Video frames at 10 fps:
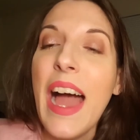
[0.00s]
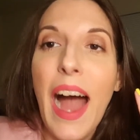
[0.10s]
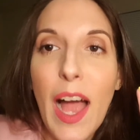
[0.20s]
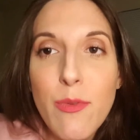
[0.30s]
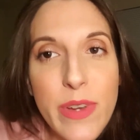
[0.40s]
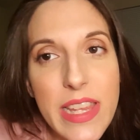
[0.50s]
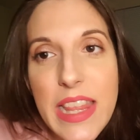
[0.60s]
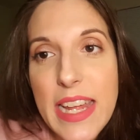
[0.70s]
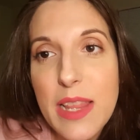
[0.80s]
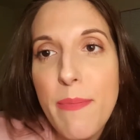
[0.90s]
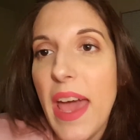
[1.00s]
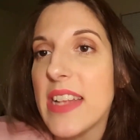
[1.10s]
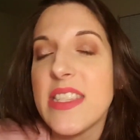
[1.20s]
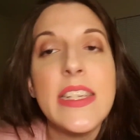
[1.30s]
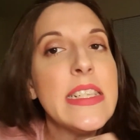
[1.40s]
I really liked the
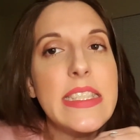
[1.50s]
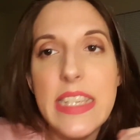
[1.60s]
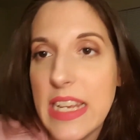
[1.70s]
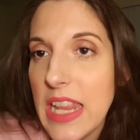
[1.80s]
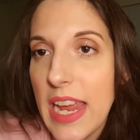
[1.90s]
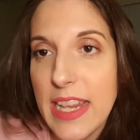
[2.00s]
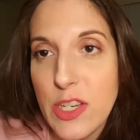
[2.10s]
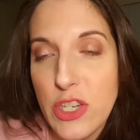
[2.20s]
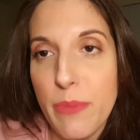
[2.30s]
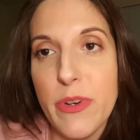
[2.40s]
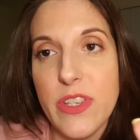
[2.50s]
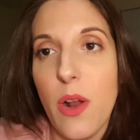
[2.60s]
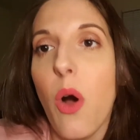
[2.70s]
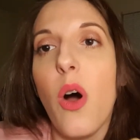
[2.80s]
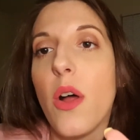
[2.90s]
mattes, didn't like the shimmers
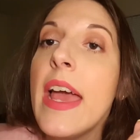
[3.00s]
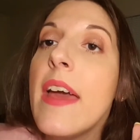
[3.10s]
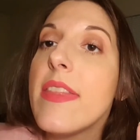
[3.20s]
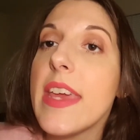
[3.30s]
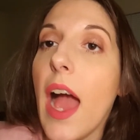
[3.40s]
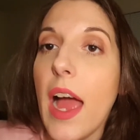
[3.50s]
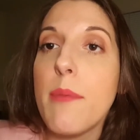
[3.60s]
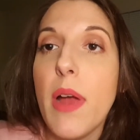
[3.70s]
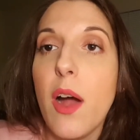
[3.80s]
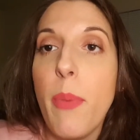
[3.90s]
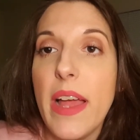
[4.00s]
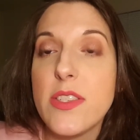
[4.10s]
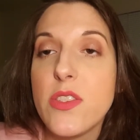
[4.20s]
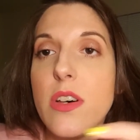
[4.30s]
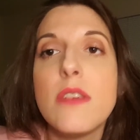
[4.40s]
at all. The eyebrow
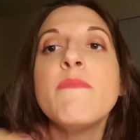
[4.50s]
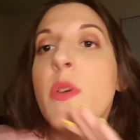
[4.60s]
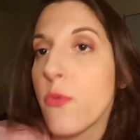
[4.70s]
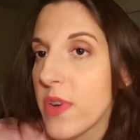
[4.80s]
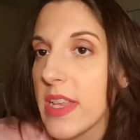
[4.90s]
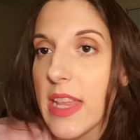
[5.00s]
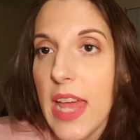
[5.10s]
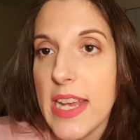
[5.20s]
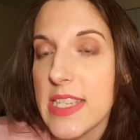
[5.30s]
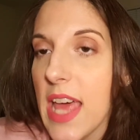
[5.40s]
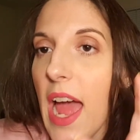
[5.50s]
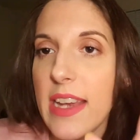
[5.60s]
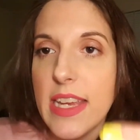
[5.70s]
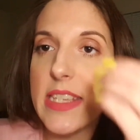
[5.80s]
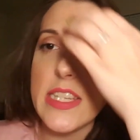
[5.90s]
pencil, really liked
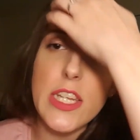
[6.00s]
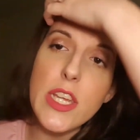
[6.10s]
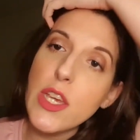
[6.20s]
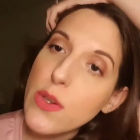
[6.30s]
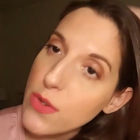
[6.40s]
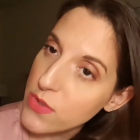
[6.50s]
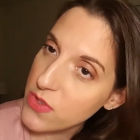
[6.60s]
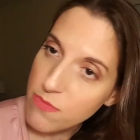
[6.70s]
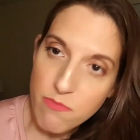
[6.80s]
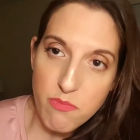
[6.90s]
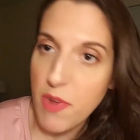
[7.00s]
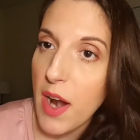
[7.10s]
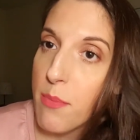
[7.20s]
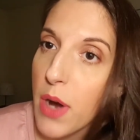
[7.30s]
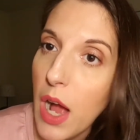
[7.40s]
that, easy to use,
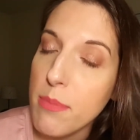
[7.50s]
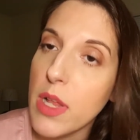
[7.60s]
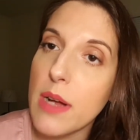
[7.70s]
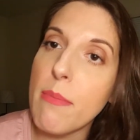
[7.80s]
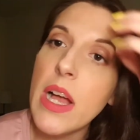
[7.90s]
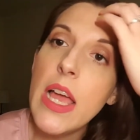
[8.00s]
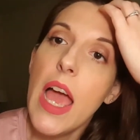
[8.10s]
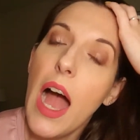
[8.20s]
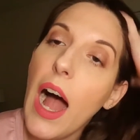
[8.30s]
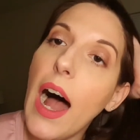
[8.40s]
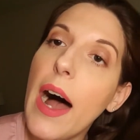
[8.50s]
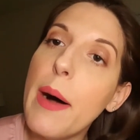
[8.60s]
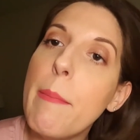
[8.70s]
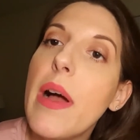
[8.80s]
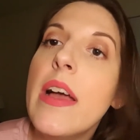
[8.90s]
not a problem.
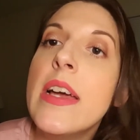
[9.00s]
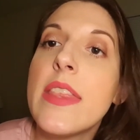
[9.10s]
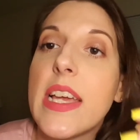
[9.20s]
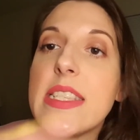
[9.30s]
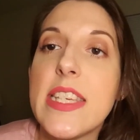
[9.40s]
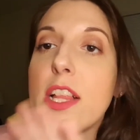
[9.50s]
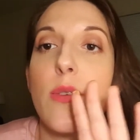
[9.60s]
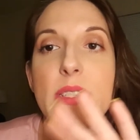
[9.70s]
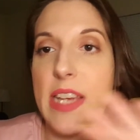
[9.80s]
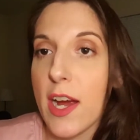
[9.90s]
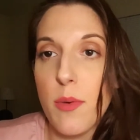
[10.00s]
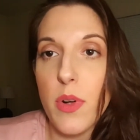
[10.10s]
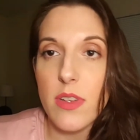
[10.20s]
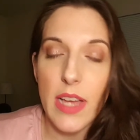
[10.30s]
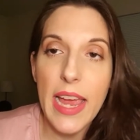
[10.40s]
The concealer was
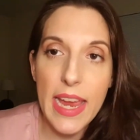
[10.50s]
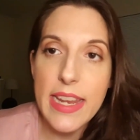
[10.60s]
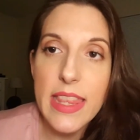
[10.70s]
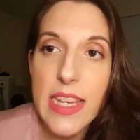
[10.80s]
terrible. I hated the